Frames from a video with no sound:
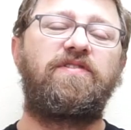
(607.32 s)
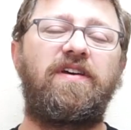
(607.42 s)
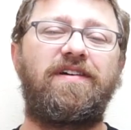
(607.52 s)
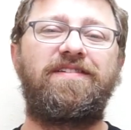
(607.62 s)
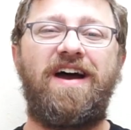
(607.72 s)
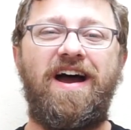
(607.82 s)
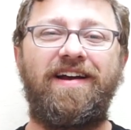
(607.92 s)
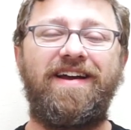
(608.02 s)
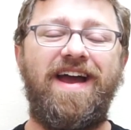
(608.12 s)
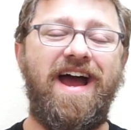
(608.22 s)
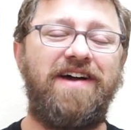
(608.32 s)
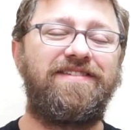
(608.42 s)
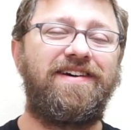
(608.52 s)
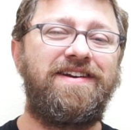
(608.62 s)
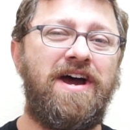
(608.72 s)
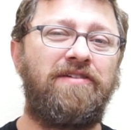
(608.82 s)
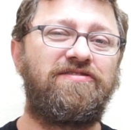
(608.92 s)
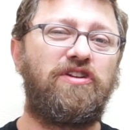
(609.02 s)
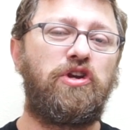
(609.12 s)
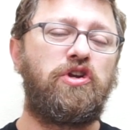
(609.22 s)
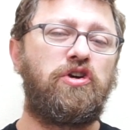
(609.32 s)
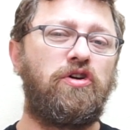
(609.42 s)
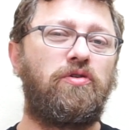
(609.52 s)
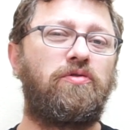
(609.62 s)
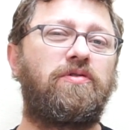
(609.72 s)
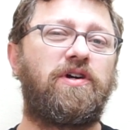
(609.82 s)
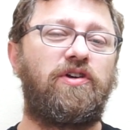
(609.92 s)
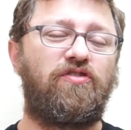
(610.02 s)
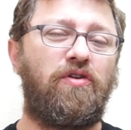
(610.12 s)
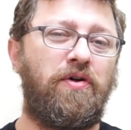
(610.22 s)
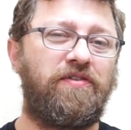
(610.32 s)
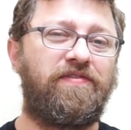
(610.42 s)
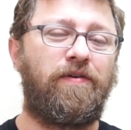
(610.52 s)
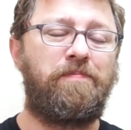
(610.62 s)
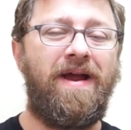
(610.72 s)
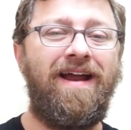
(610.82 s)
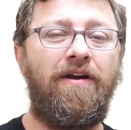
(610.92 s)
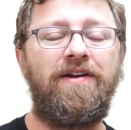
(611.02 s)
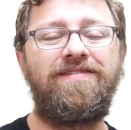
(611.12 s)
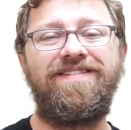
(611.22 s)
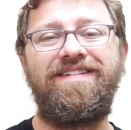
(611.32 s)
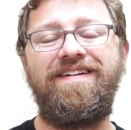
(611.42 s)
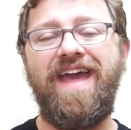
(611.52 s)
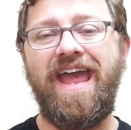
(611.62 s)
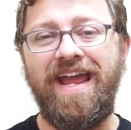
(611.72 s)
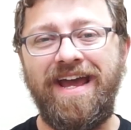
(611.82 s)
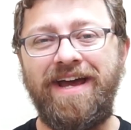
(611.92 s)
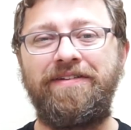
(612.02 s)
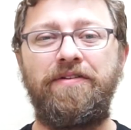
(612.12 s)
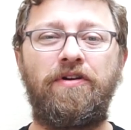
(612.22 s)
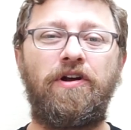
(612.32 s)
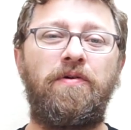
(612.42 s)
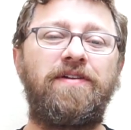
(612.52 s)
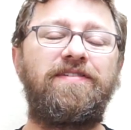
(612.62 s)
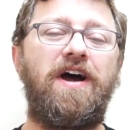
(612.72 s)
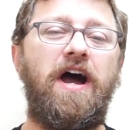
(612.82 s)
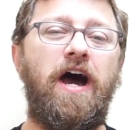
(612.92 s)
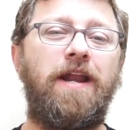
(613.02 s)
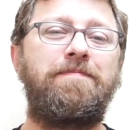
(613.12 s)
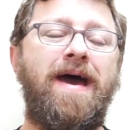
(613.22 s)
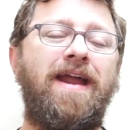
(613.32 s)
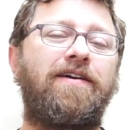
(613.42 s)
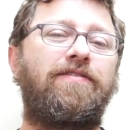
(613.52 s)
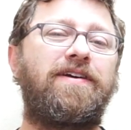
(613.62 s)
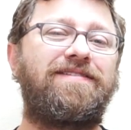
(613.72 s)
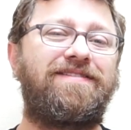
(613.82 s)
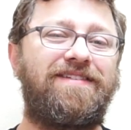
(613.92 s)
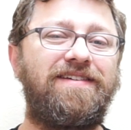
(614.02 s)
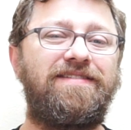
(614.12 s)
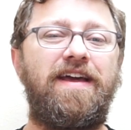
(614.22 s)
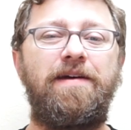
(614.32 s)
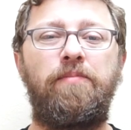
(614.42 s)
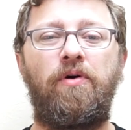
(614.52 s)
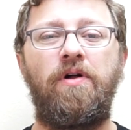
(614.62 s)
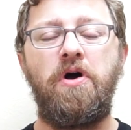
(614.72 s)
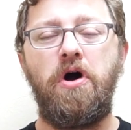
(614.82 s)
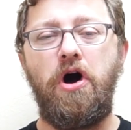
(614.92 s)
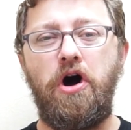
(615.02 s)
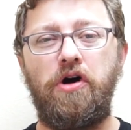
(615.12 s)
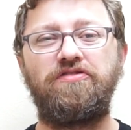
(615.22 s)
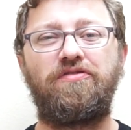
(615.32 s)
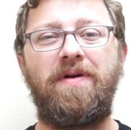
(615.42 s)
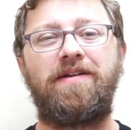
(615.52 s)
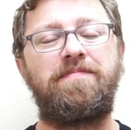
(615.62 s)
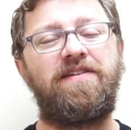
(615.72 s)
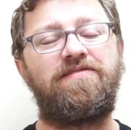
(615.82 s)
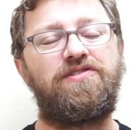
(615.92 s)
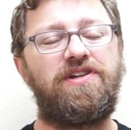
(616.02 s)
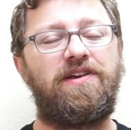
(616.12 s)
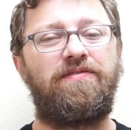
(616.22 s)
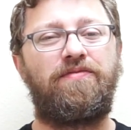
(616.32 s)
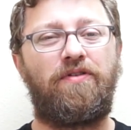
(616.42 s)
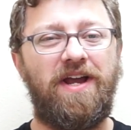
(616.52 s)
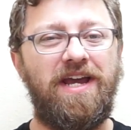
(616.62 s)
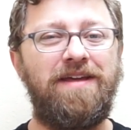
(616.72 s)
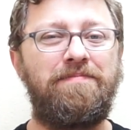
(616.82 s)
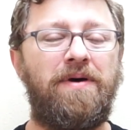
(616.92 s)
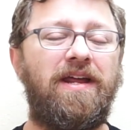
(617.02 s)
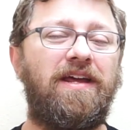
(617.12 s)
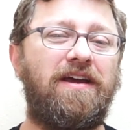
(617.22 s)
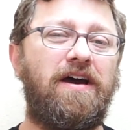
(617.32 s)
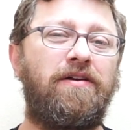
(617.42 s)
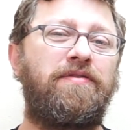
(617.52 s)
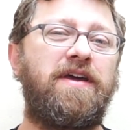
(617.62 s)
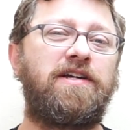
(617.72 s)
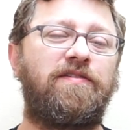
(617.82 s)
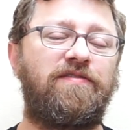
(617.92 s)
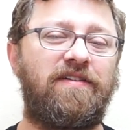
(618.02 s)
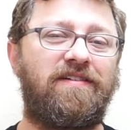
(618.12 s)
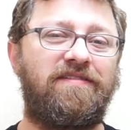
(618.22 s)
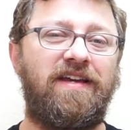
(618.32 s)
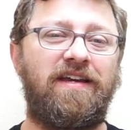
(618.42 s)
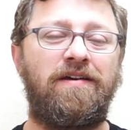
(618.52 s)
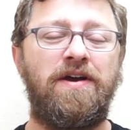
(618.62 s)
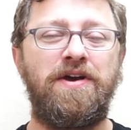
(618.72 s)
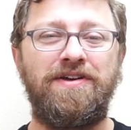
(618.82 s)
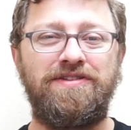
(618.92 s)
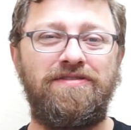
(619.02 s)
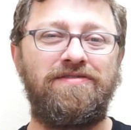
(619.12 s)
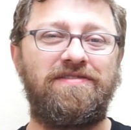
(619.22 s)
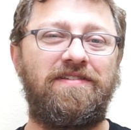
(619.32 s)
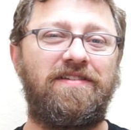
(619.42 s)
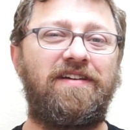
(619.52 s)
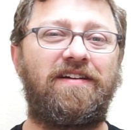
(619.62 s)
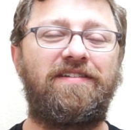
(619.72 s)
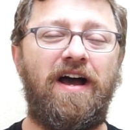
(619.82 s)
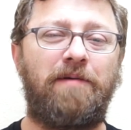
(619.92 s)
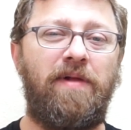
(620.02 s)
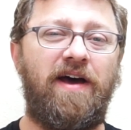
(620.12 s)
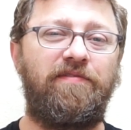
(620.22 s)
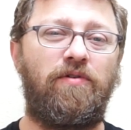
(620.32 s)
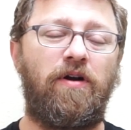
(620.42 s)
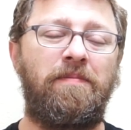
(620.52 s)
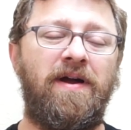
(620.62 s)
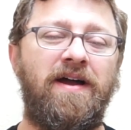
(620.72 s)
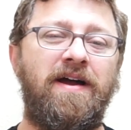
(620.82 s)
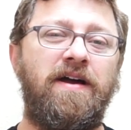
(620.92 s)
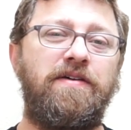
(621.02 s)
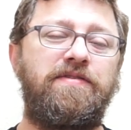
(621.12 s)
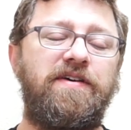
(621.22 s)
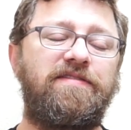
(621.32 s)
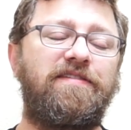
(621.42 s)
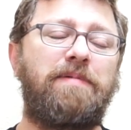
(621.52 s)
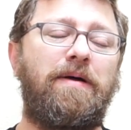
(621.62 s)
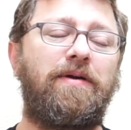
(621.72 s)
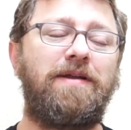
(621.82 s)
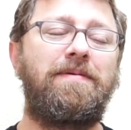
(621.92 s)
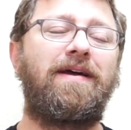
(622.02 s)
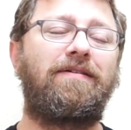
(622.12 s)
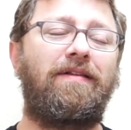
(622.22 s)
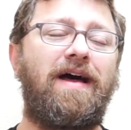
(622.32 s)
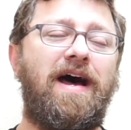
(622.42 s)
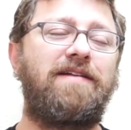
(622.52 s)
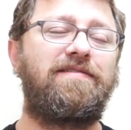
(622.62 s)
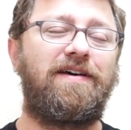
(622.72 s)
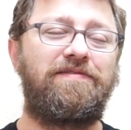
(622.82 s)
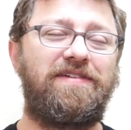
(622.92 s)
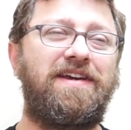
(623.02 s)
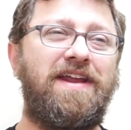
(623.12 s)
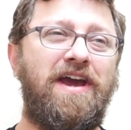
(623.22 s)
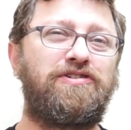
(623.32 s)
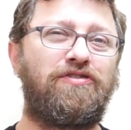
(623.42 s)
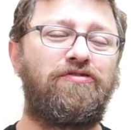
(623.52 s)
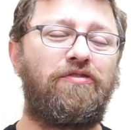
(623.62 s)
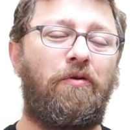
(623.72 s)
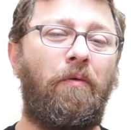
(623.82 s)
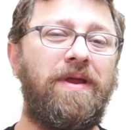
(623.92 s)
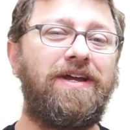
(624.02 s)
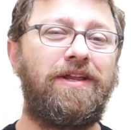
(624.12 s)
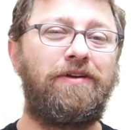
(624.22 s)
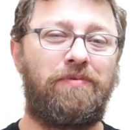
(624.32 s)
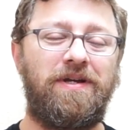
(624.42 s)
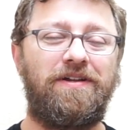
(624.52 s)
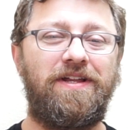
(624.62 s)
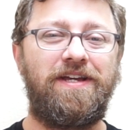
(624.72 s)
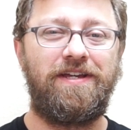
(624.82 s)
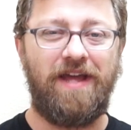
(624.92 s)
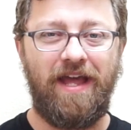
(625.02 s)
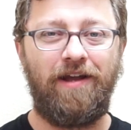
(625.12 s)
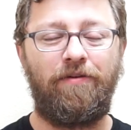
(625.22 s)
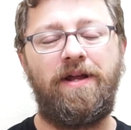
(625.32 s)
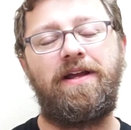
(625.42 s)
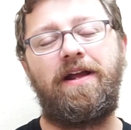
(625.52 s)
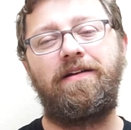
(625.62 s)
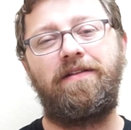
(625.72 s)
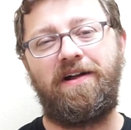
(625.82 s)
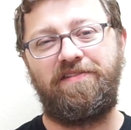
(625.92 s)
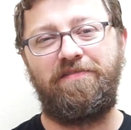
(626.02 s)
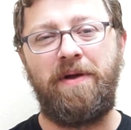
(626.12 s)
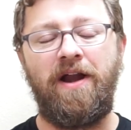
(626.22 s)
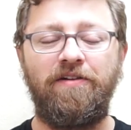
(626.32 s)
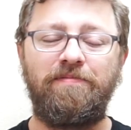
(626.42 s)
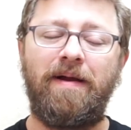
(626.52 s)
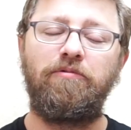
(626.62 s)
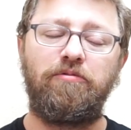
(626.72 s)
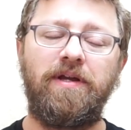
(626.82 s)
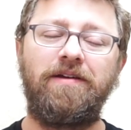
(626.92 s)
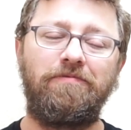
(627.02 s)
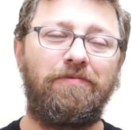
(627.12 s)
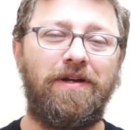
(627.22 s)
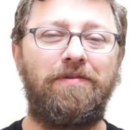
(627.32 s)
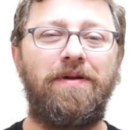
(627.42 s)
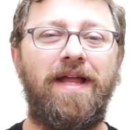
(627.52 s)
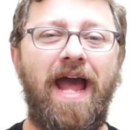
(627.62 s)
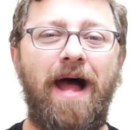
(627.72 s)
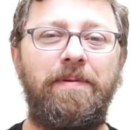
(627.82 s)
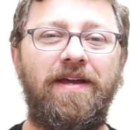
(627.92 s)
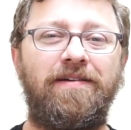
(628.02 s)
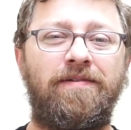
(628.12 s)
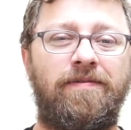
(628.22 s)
TikTok has announced new controls for parents, and they're going to automatically disable all direct messaging for anybody under the age of 16 using the TikTok platform. This is probably going to make lots of teenagers really, really angry, and lots of parents probably really, really happy.